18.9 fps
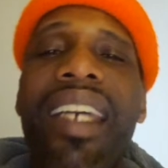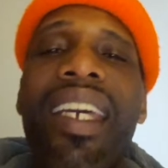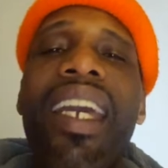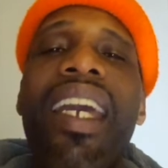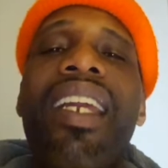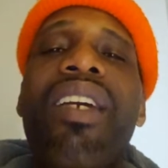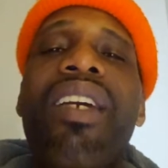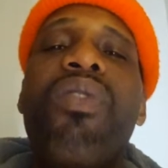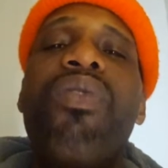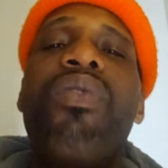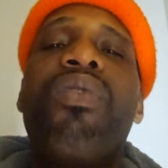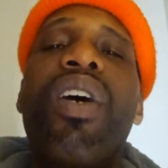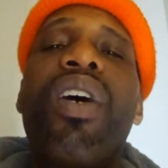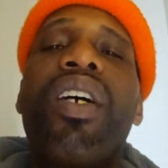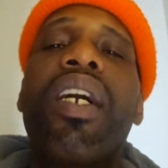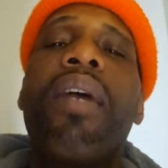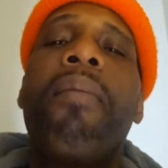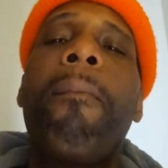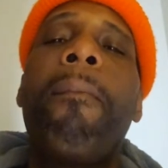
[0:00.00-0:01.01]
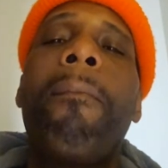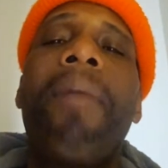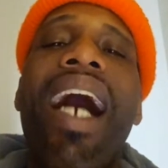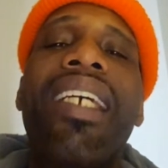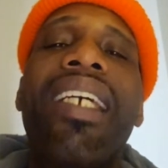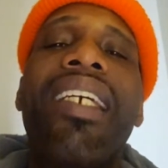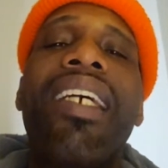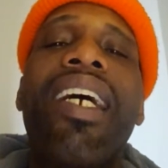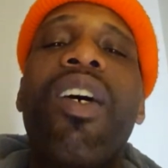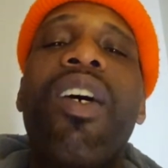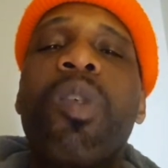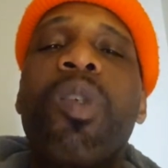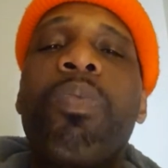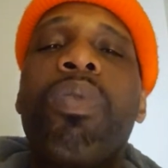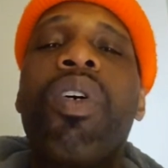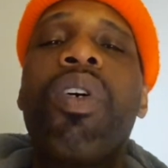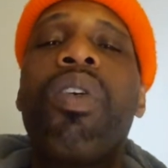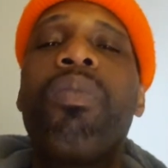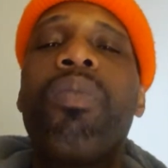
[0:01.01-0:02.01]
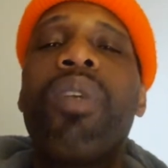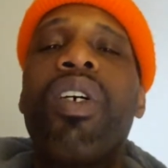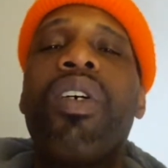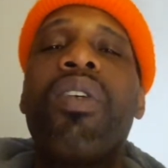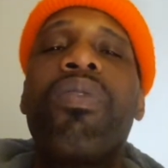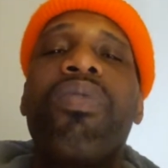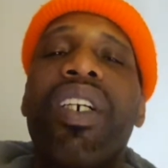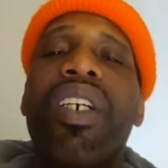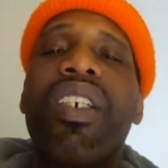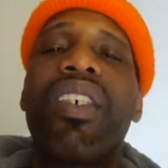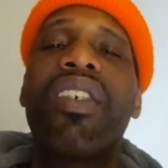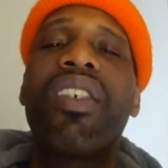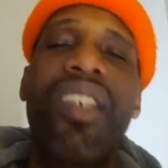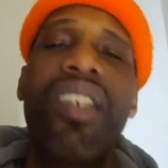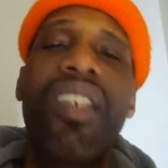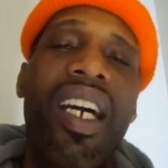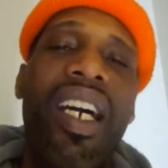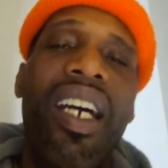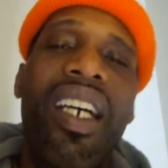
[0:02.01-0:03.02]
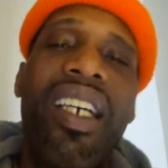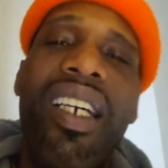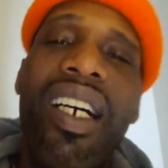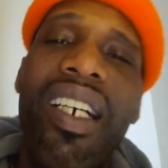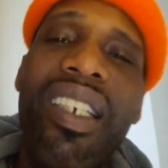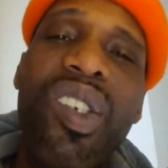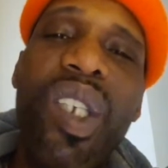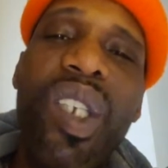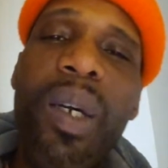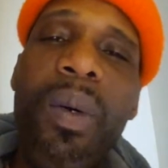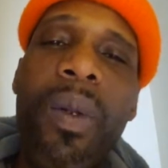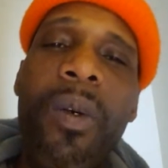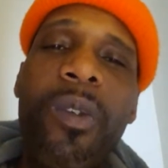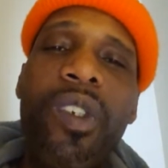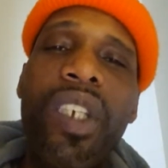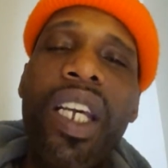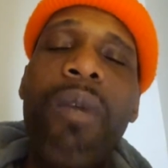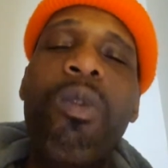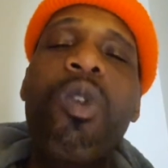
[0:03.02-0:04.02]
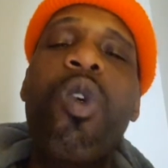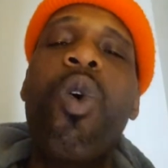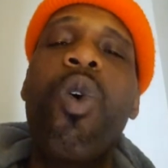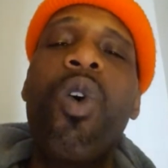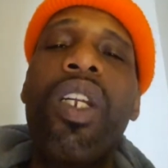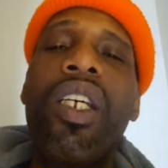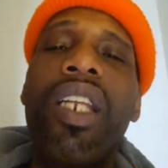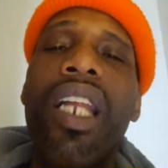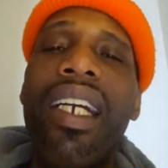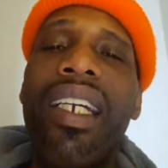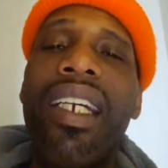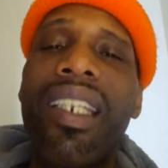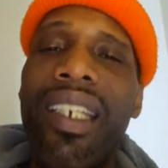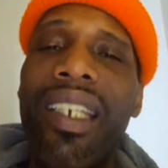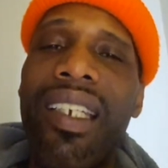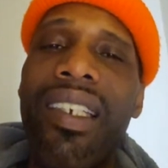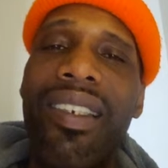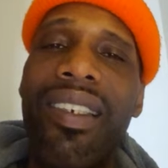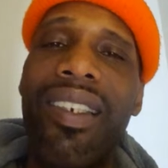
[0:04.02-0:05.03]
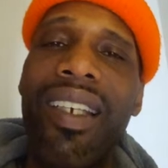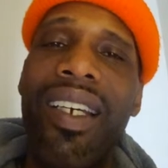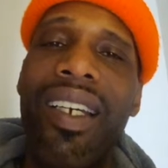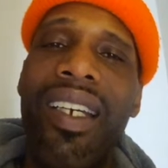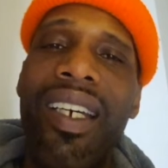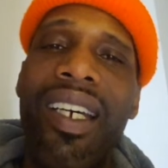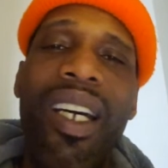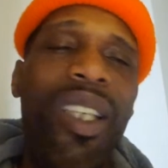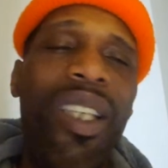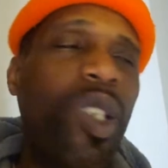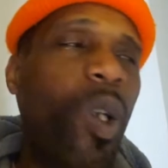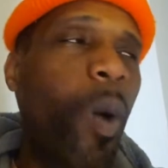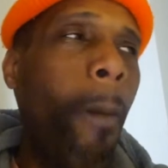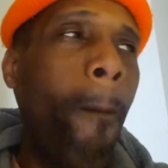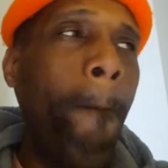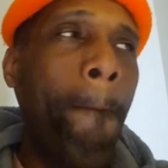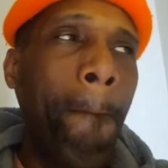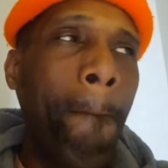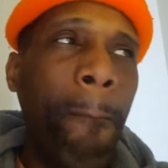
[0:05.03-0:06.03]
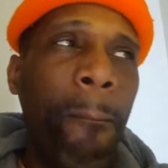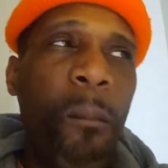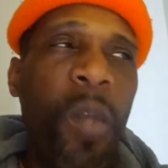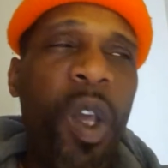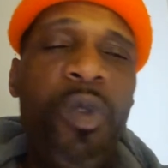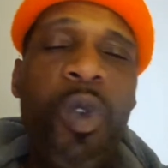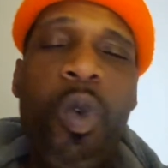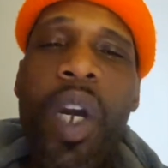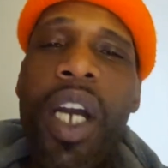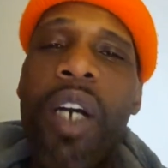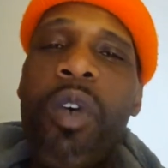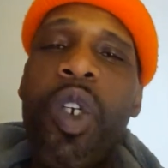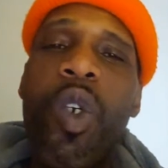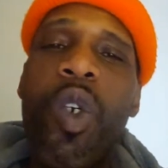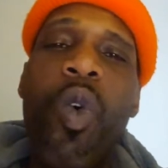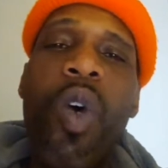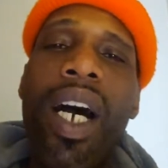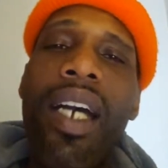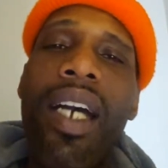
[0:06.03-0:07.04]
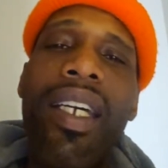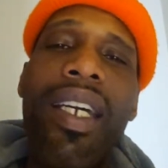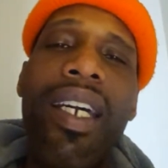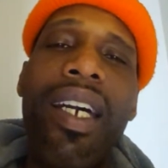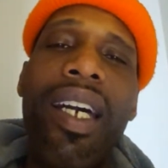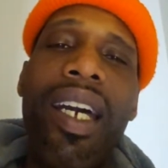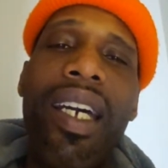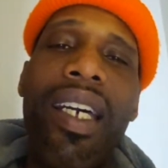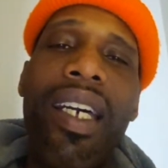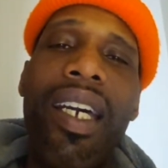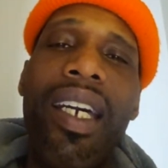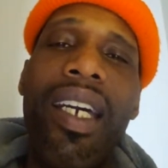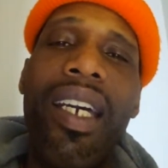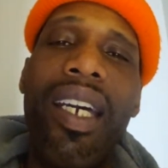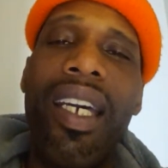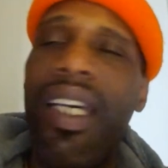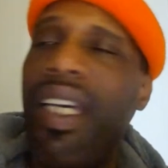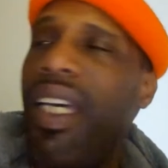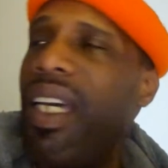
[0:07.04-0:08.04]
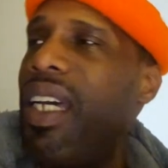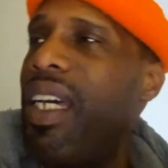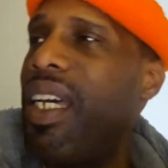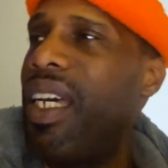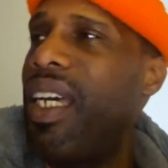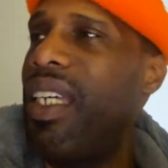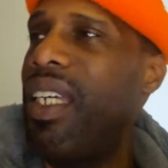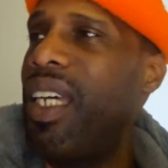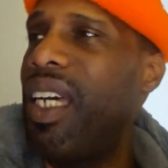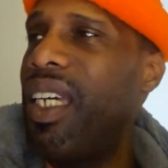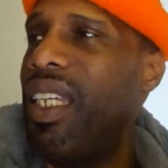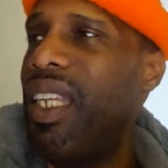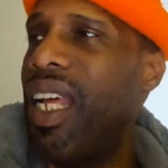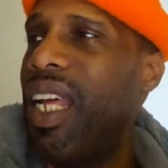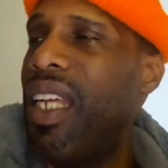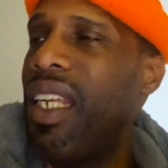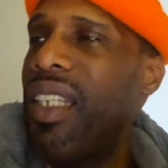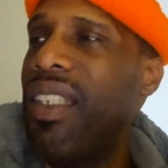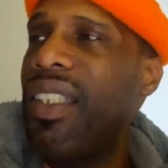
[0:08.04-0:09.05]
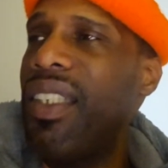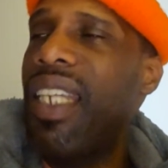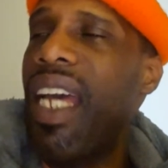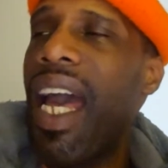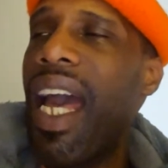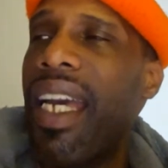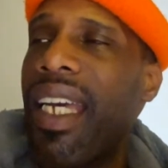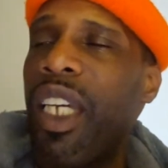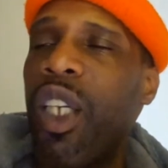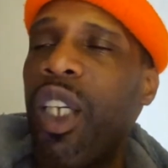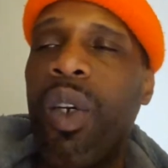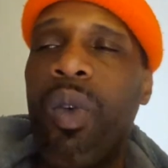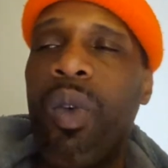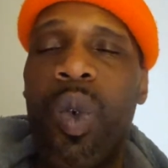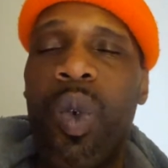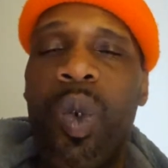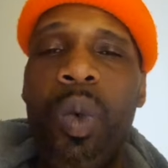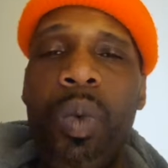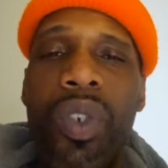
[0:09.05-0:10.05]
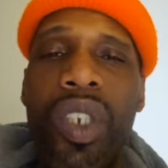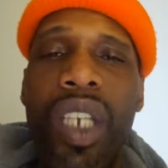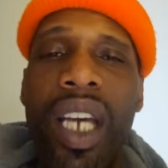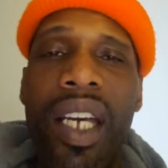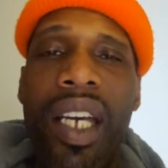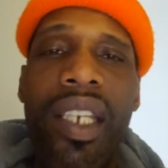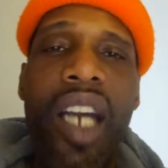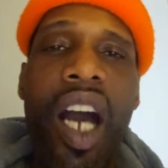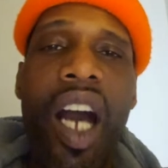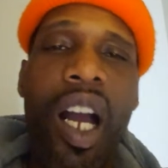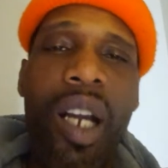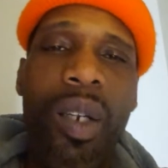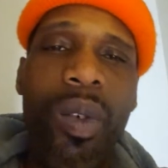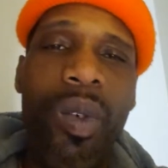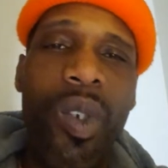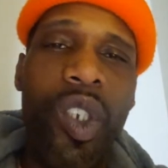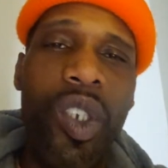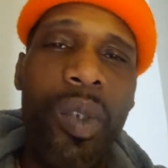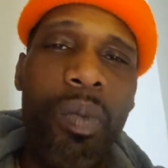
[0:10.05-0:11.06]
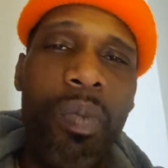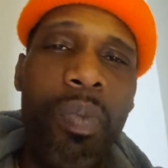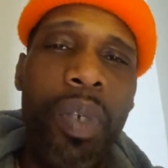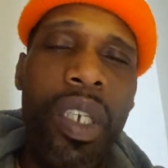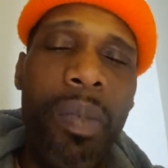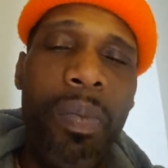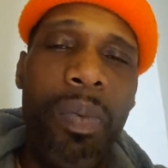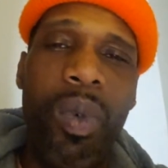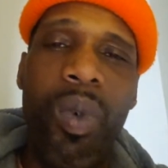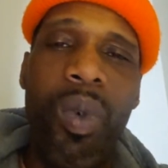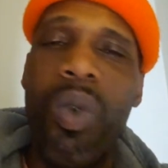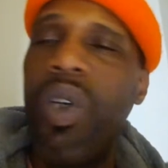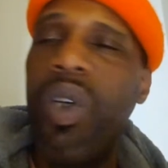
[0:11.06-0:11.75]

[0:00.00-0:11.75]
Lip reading: any fucking body else, punk motherfuckers. You understand what I'm saying? I'm calling it like it is. So if you ain't gonna go out here and attack in groups, Congress people